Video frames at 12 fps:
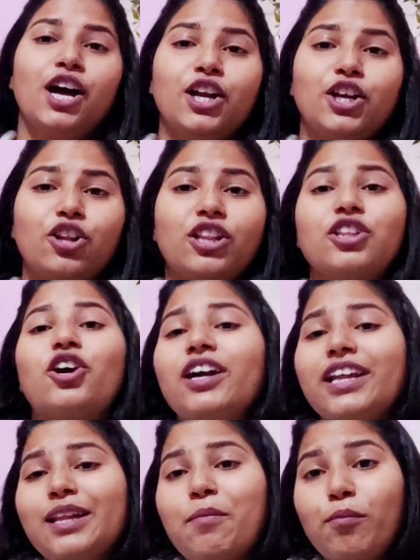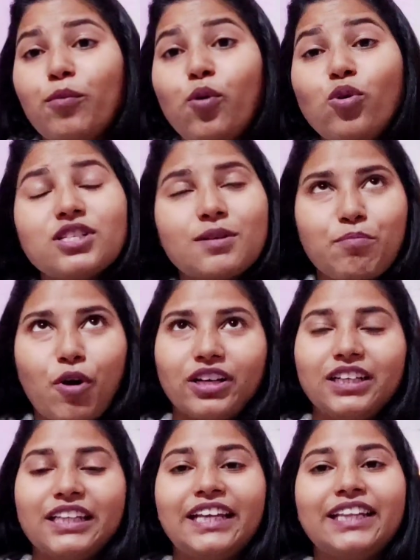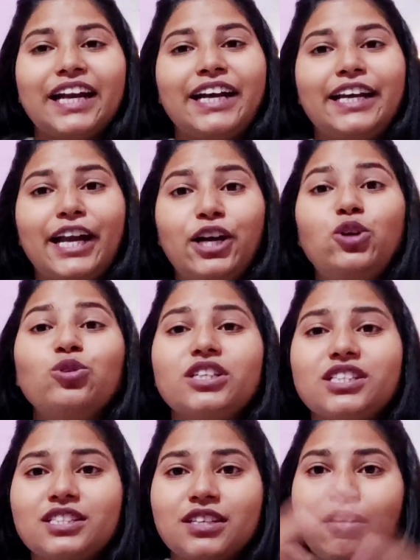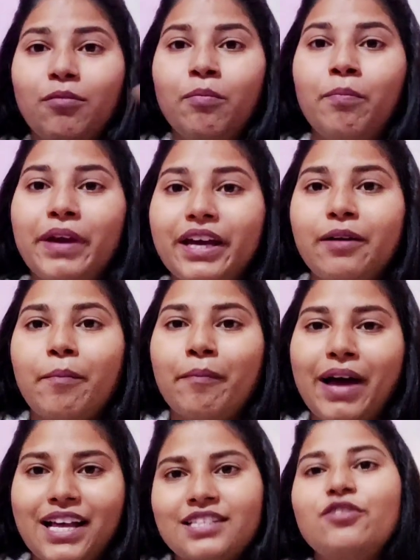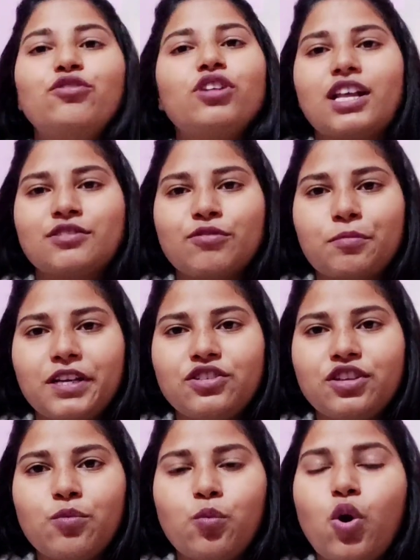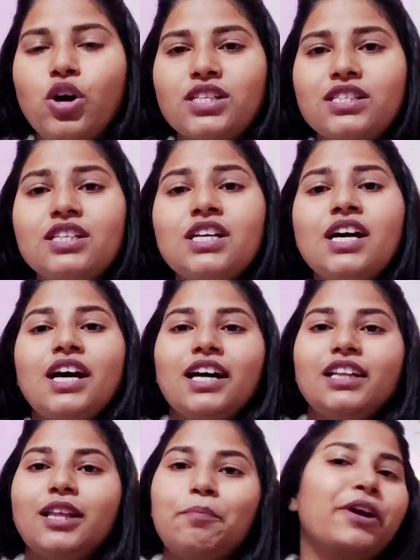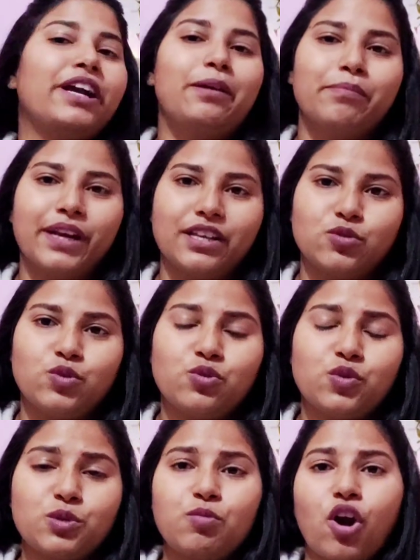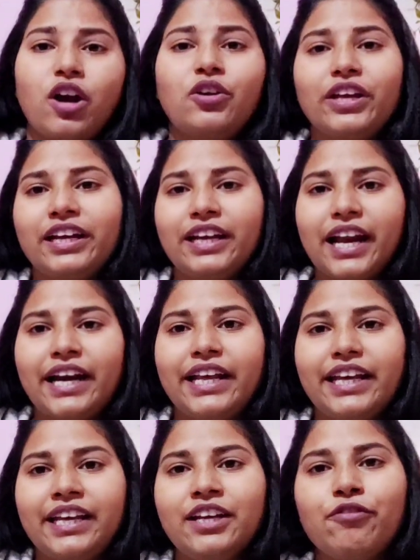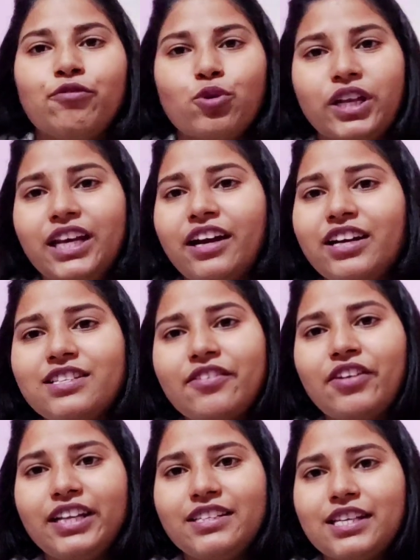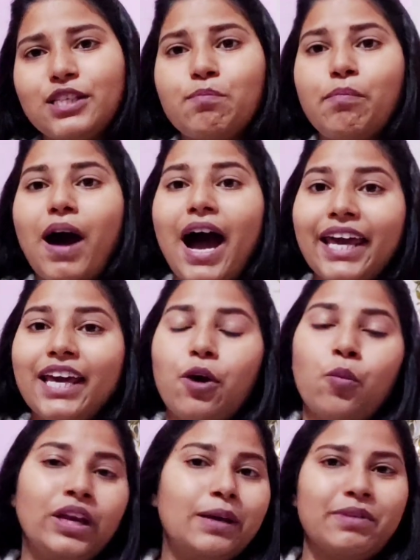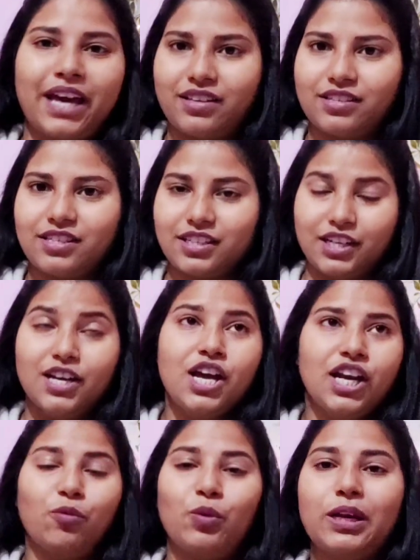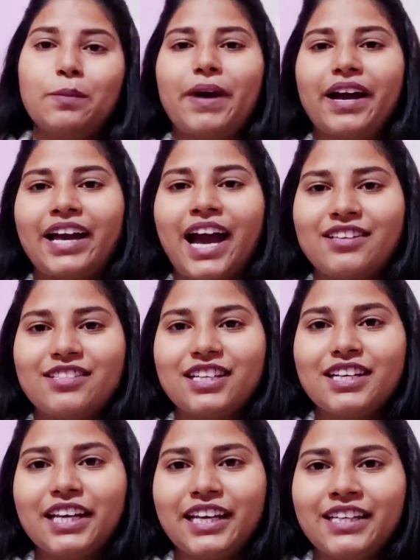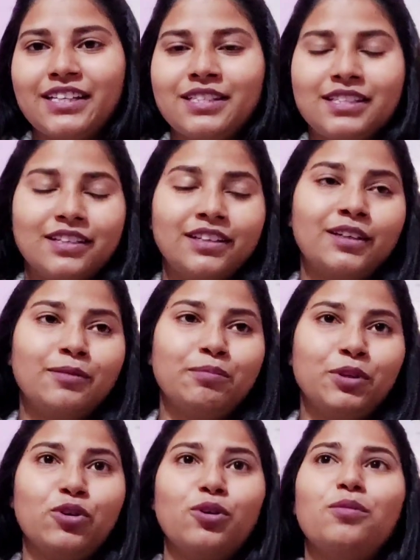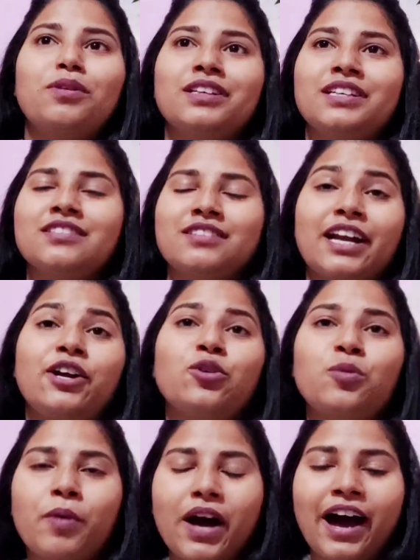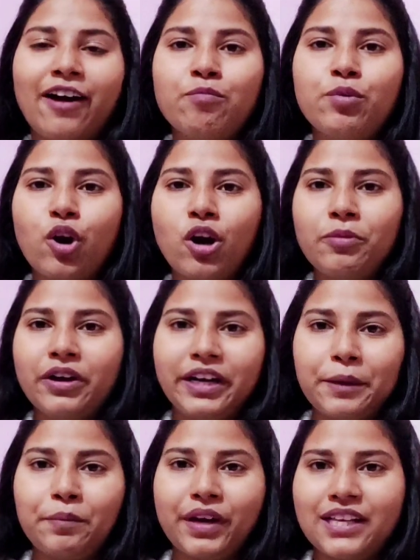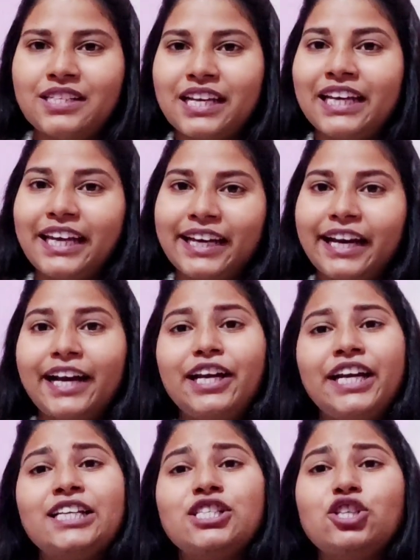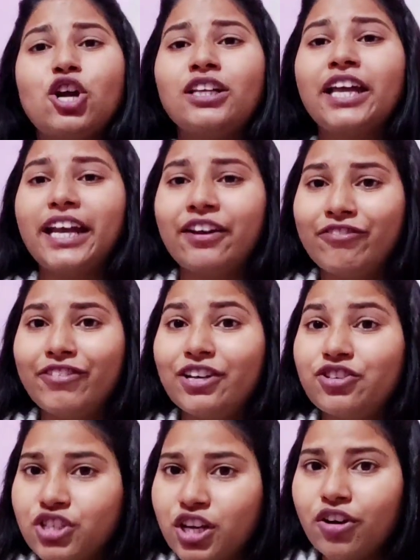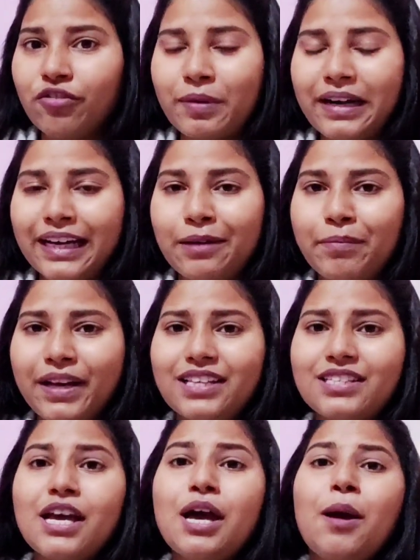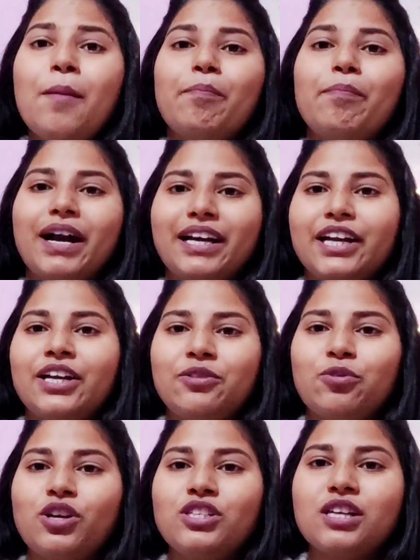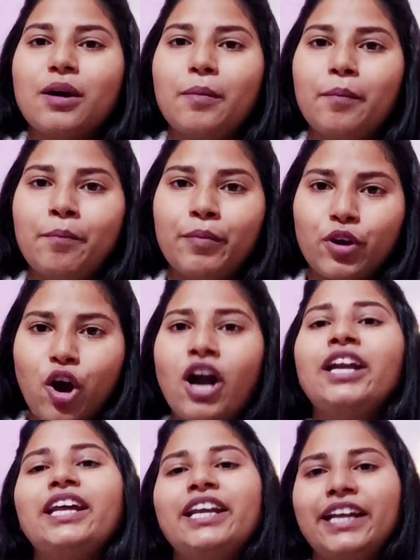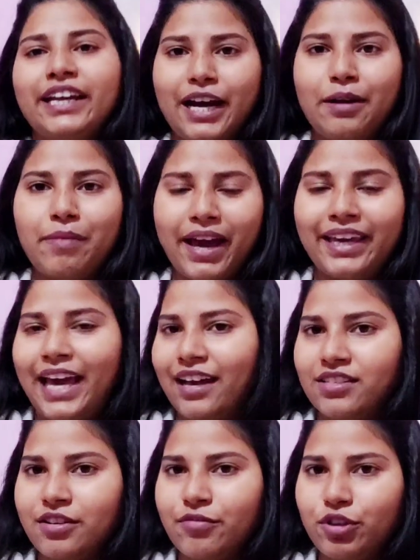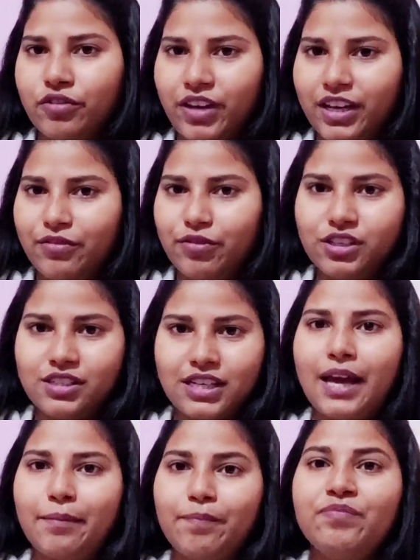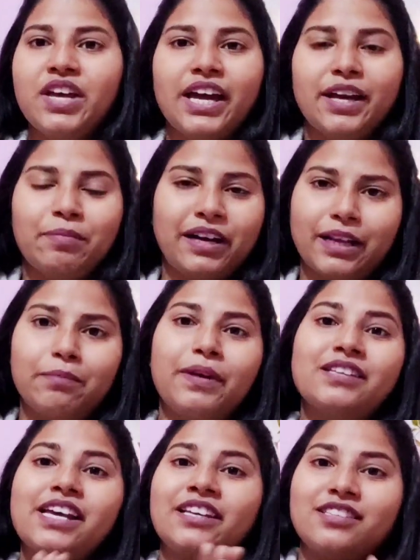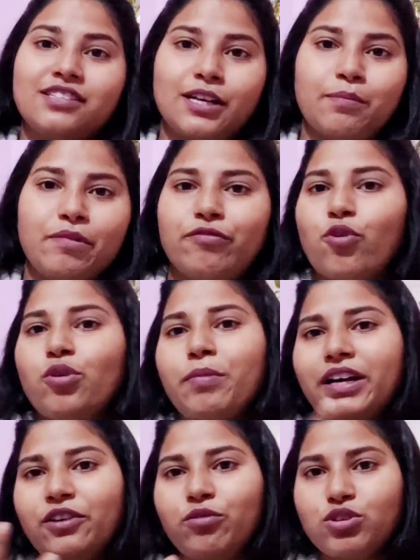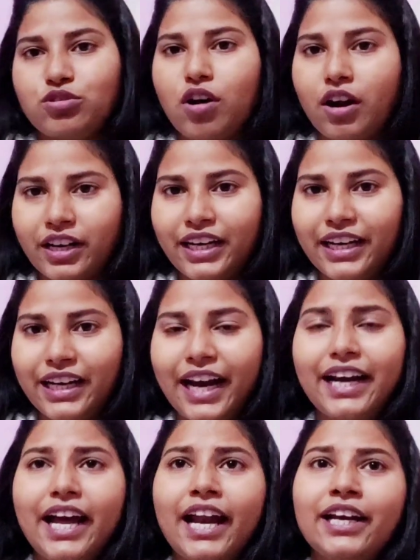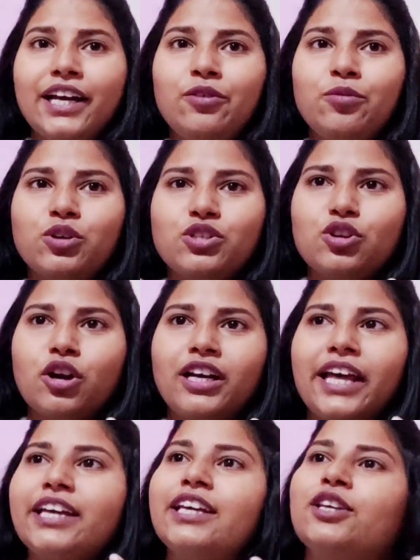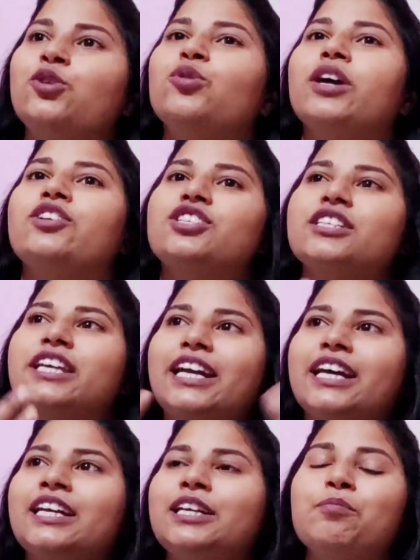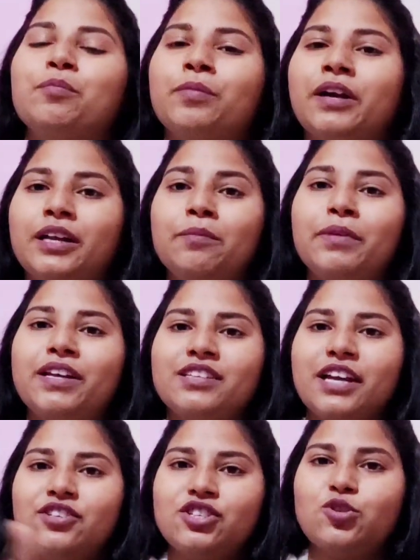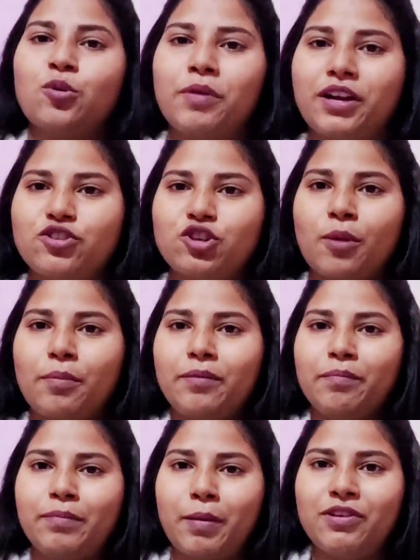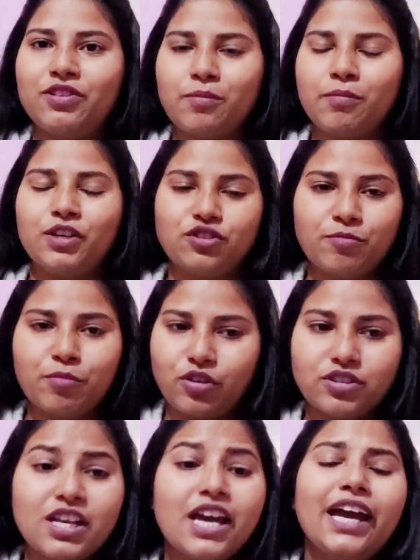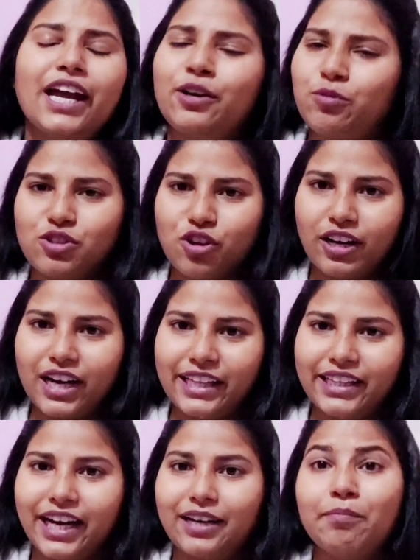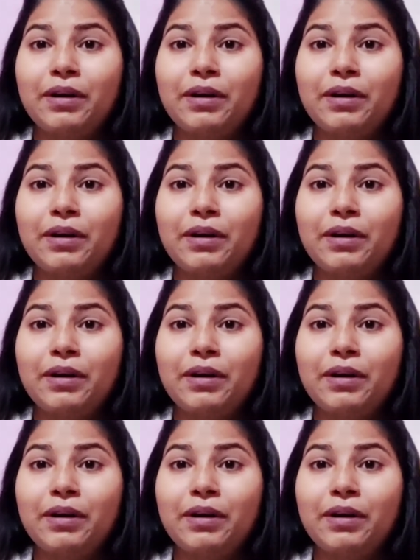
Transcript: Now the third and the most important thing that led to this big massive transformation was the printing press, which was brought to England in 1476 by William Caxton. Now William Caxton is is said to have brought printing press in England. It is not the invention of printing press, but it was brought in England by Caxton for the very first time. A printing press existed before, but it was not in England, and it was not like you can just get a printing press and just open a shop and publish a bunch of books. It was not like that.